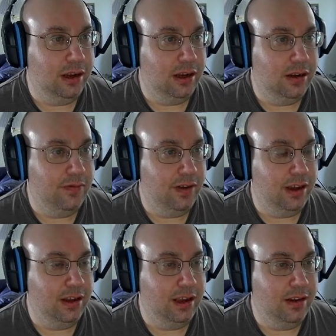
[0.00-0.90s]
If I
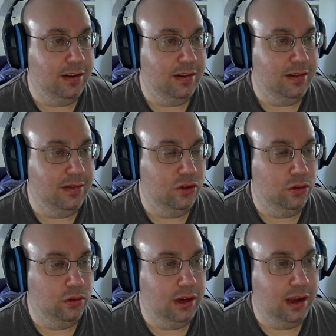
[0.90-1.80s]
can get
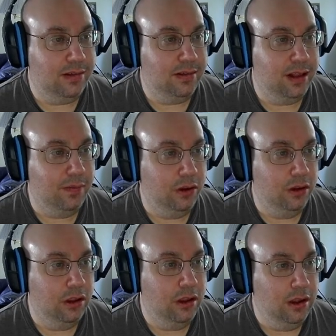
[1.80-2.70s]
to the next level,
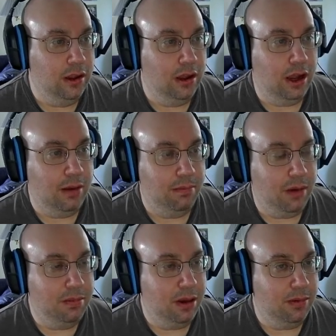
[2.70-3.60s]
I
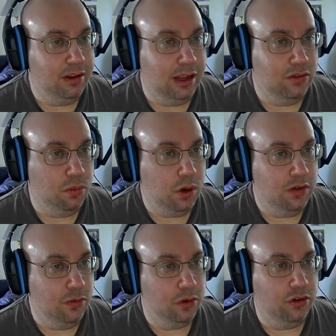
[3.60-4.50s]
might be able to get
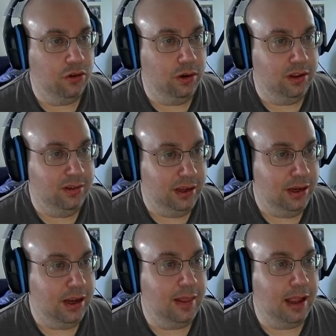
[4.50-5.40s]
24 students
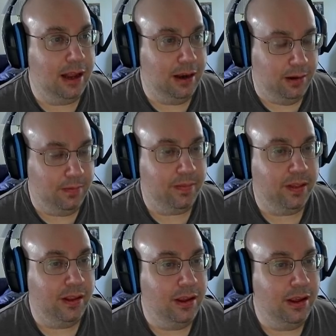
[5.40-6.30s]
in, and then
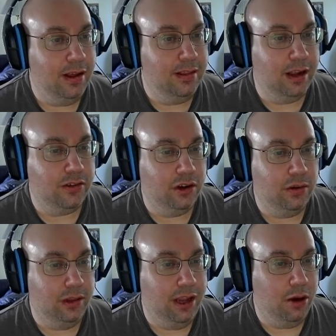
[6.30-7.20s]
that's going to
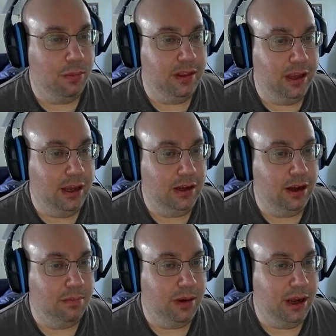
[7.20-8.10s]
really help with the
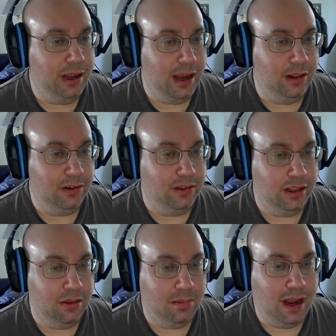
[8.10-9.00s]
income. But yeah, it looks like
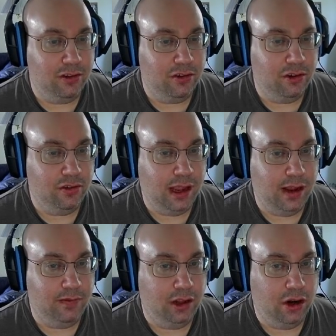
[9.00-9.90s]
the pastors have
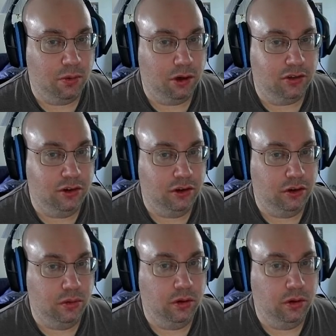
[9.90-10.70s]
a lot of work to do.